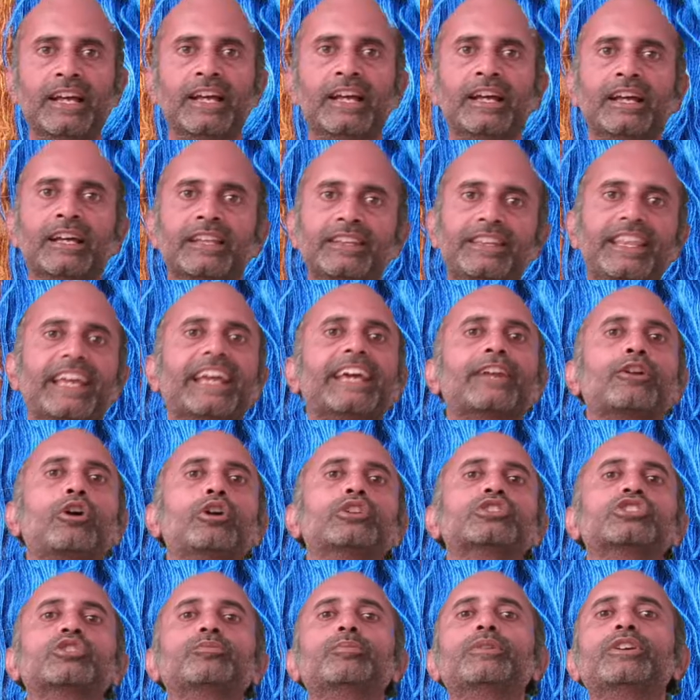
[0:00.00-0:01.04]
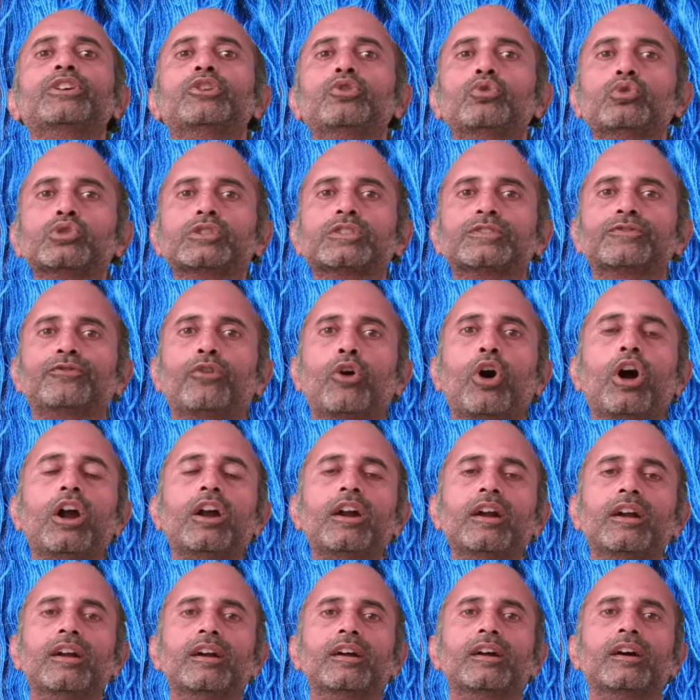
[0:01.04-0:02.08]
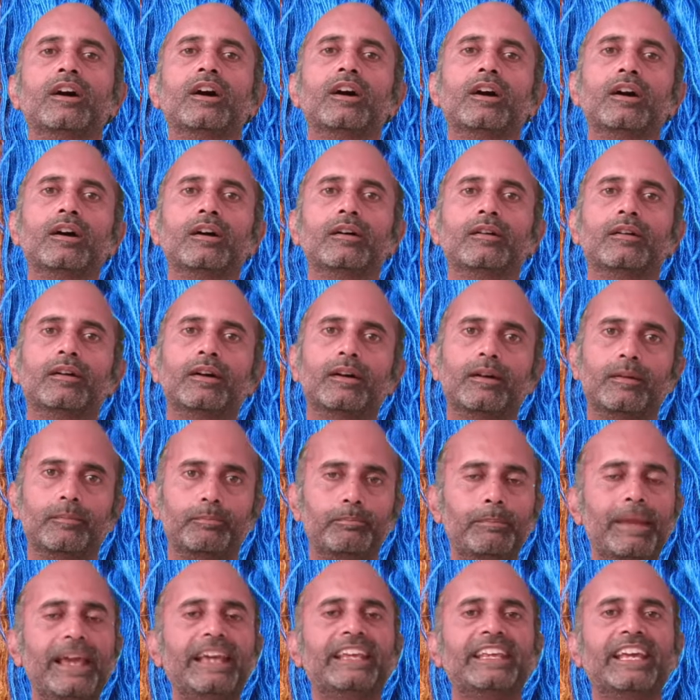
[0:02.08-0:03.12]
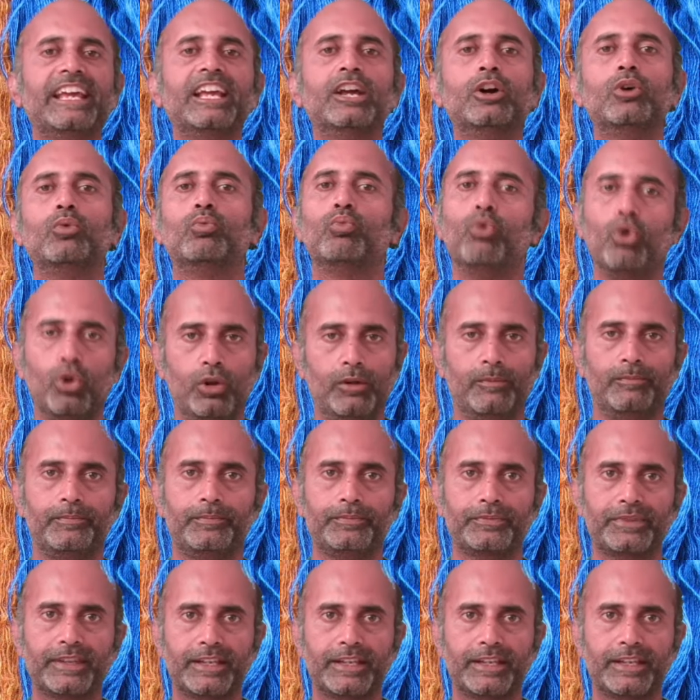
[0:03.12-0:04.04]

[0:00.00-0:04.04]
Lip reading: they can also be used for making wool.